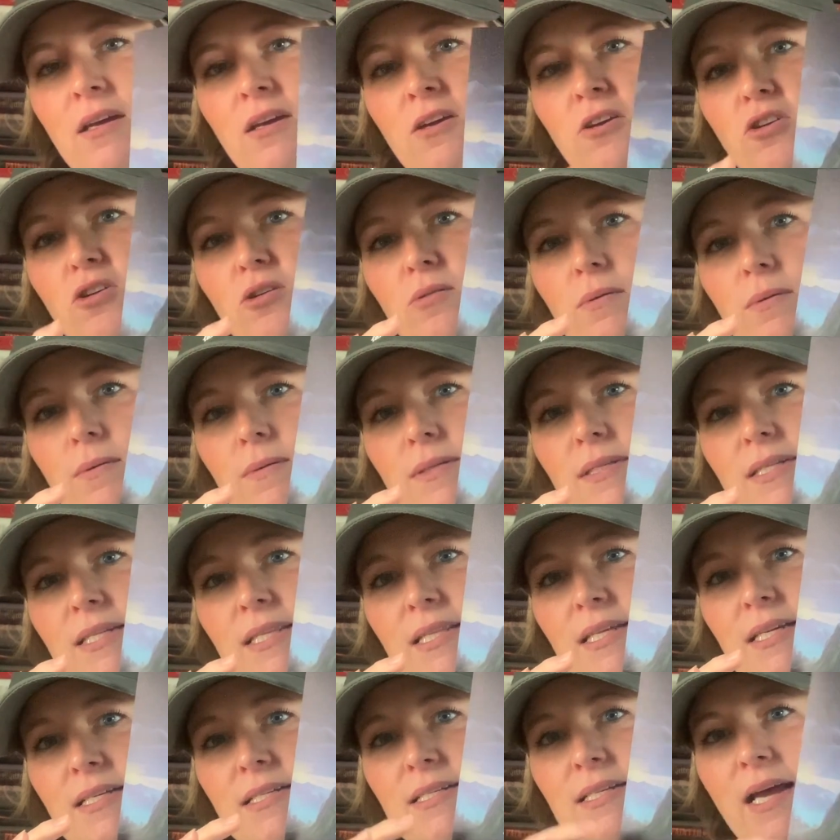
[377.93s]
you'll be able to see
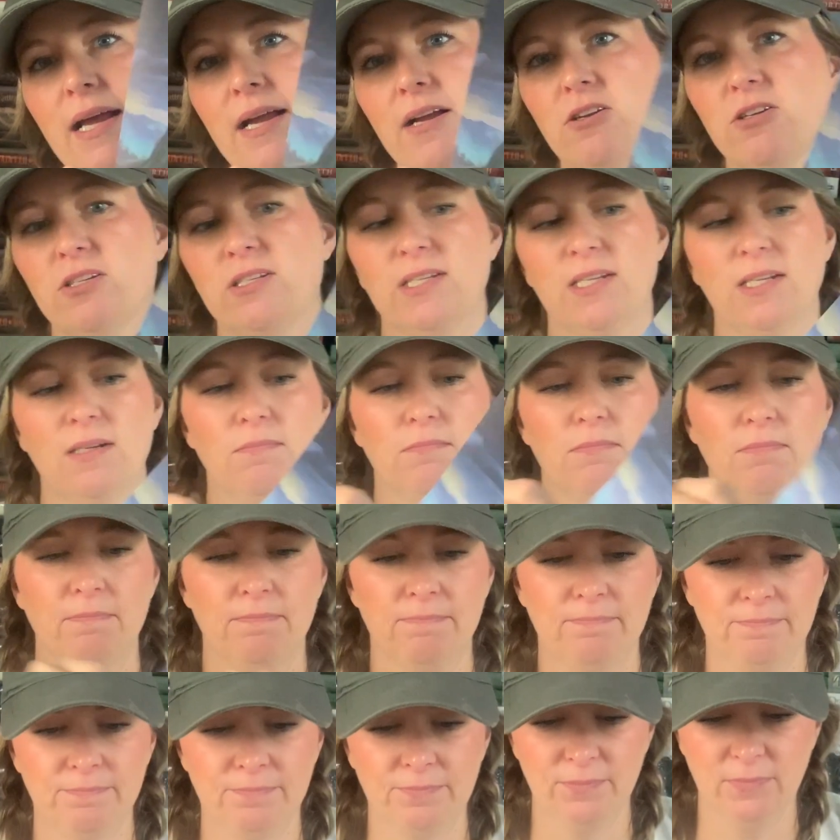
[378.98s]
the entire scene
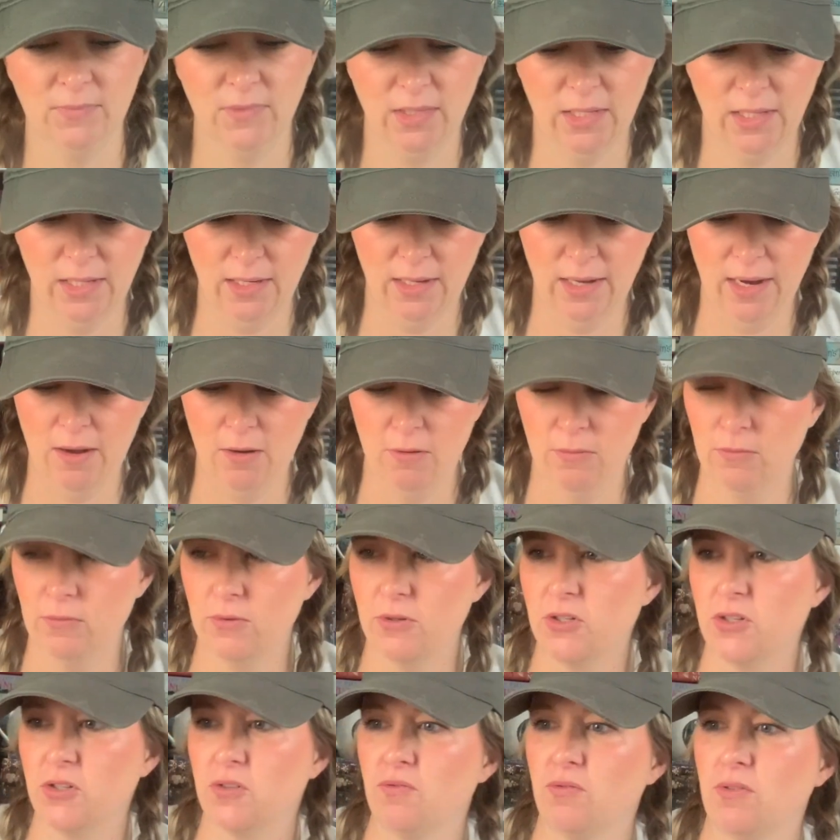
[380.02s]
laid out,
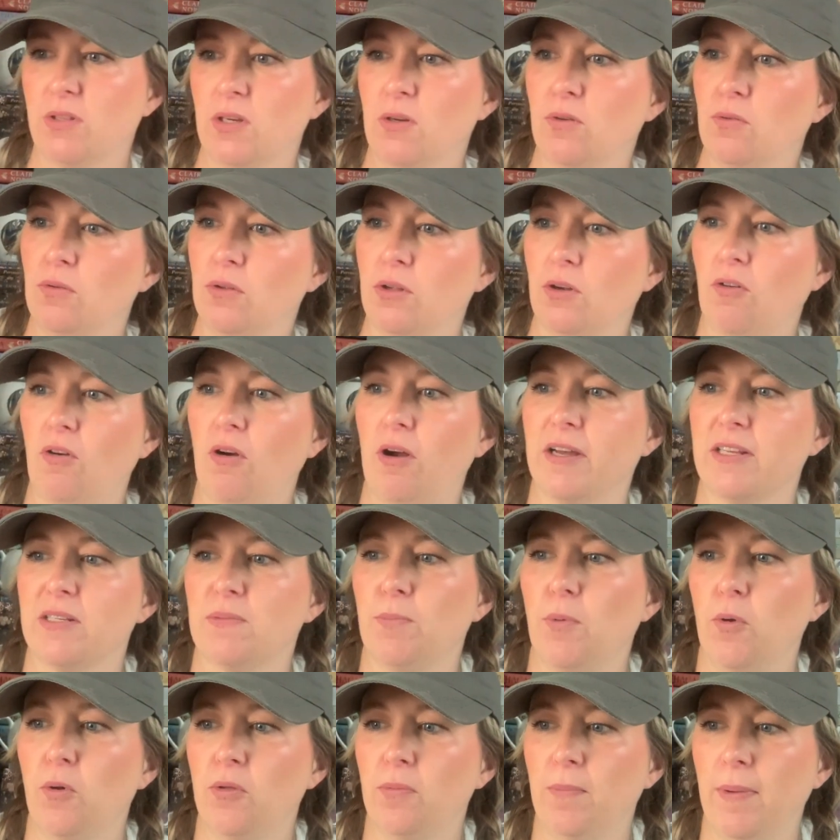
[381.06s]
which is really cool across
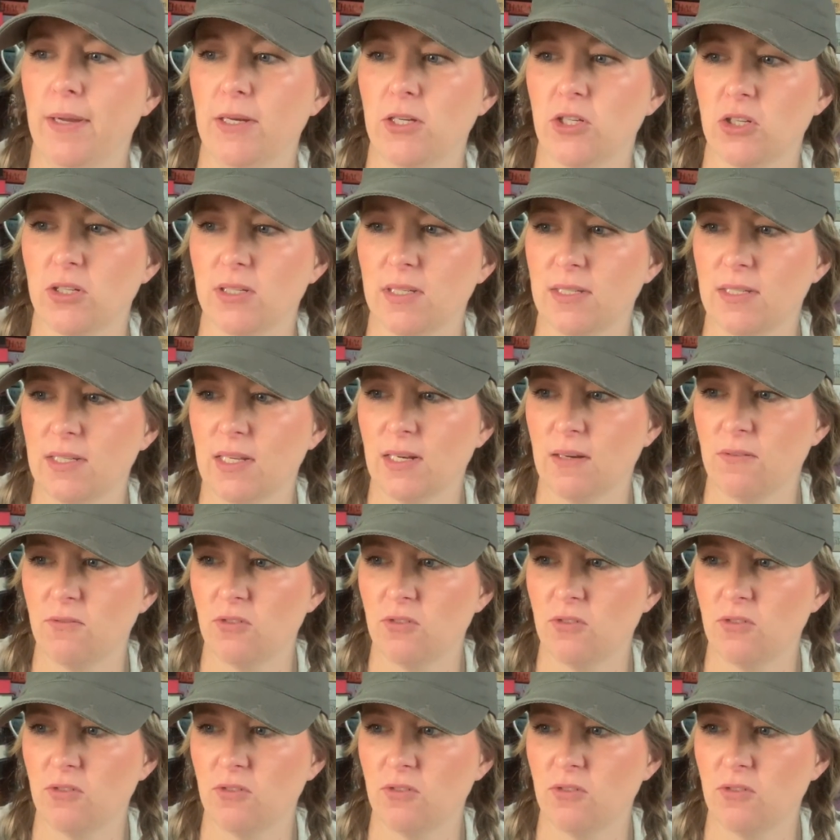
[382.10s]
both pages instead of